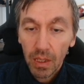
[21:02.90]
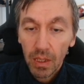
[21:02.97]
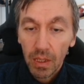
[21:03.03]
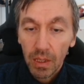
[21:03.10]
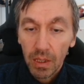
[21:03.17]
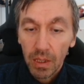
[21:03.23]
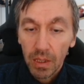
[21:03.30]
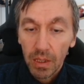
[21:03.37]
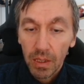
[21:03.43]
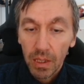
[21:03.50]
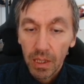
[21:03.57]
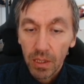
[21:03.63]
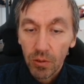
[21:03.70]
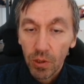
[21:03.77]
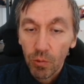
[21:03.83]

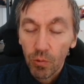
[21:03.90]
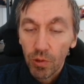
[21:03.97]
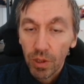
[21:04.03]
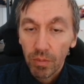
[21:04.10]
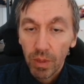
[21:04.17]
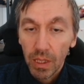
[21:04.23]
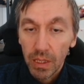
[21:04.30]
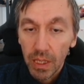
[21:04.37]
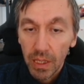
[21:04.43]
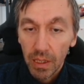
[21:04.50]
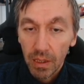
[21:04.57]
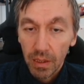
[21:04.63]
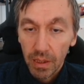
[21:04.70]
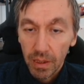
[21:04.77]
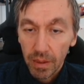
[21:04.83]
and not worry about
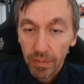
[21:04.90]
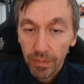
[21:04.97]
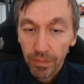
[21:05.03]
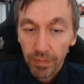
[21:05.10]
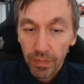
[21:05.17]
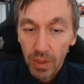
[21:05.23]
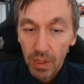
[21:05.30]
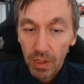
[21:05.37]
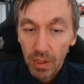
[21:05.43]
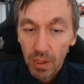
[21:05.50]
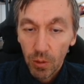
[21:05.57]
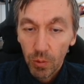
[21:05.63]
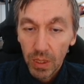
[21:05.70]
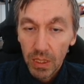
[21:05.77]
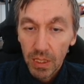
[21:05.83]
anything.
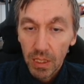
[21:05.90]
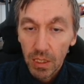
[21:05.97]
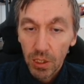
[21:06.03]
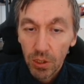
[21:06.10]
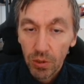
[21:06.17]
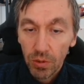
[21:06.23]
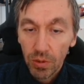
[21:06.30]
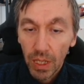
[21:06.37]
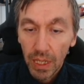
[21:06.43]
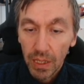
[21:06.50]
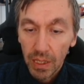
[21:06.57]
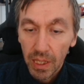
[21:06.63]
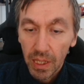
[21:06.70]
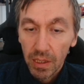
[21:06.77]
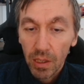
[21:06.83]
Queen c2, and
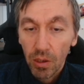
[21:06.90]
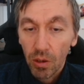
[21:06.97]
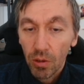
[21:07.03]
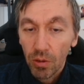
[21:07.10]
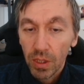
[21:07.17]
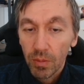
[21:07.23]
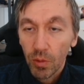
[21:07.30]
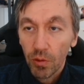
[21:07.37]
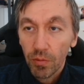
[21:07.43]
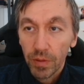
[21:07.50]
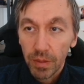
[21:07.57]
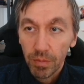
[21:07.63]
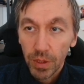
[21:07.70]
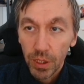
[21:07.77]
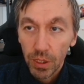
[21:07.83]
again the only move
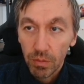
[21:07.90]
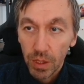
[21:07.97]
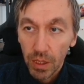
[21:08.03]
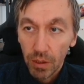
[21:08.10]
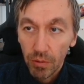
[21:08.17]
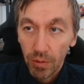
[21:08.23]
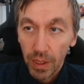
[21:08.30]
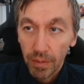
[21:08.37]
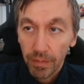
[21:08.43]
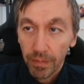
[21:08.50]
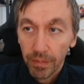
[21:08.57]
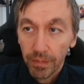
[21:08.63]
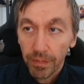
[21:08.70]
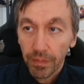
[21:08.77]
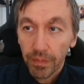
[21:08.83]
is bishop d3.
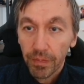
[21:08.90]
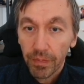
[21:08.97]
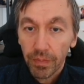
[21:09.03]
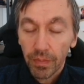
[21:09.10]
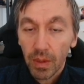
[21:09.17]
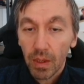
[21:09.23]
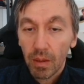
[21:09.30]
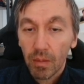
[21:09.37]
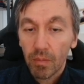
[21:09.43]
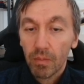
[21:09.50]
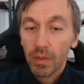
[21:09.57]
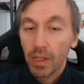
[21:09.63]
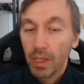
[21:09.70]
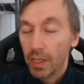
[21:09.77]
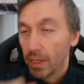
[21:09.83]

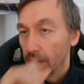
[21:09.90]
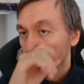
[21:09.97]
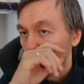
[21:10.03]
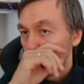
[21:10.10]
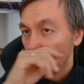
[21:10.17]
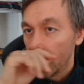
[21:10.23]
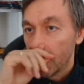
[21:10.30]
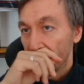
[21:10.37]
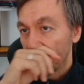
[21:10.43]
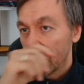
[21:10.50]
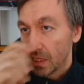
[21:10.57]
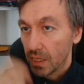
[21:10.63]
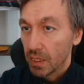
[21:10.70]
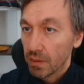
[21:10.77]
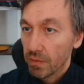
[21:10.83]
And
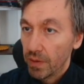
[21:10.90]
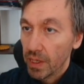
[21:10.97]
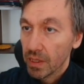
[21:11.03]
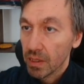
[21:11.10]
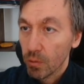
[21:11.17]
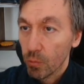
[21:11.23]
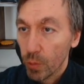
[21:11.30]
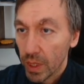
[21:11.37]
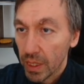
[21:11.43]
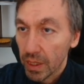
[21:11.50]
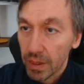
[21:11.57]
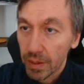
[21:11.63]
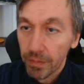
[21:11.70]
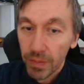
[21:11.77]
this is finally winning